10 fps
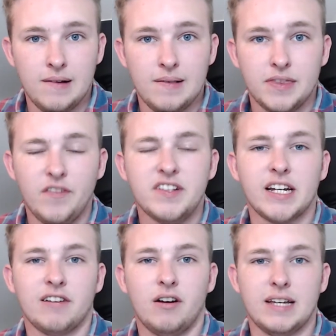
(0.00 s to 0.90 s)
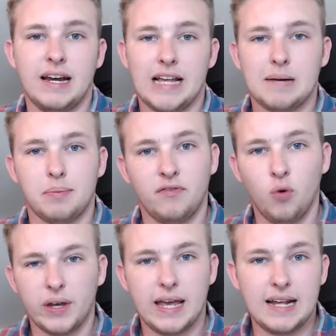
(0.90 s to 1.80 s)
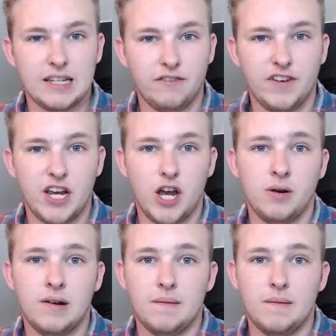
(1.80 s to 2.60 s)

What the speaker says: definitely stick around to hear that. But before we get into the video,